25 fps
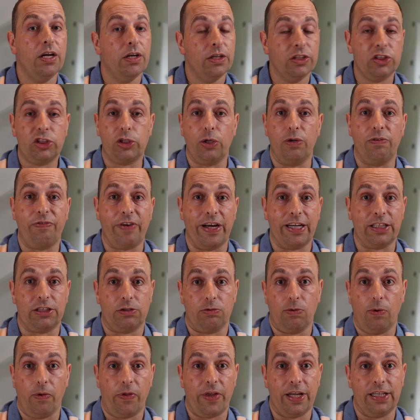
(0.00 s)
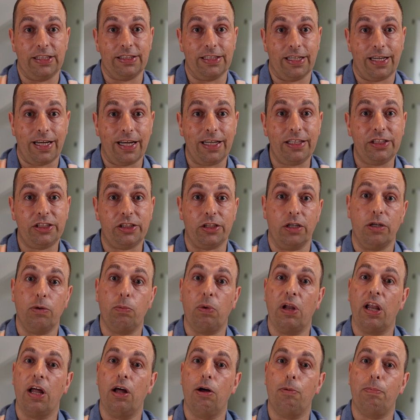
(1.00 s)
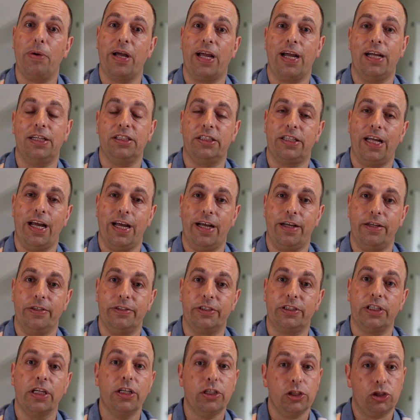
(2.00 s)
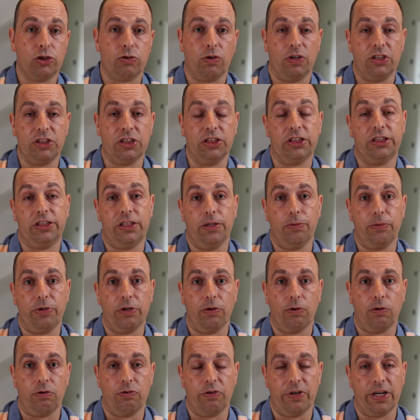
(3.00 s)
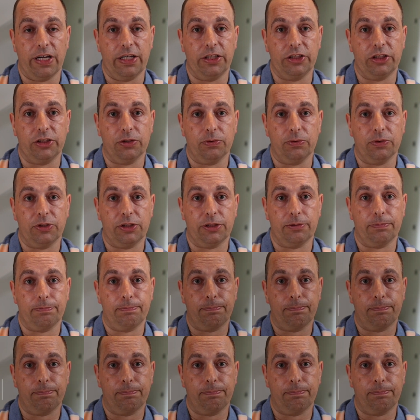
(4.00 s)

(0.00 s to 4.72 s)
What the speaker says: Two-factor authentication will help against hackers trying to steal your credentials.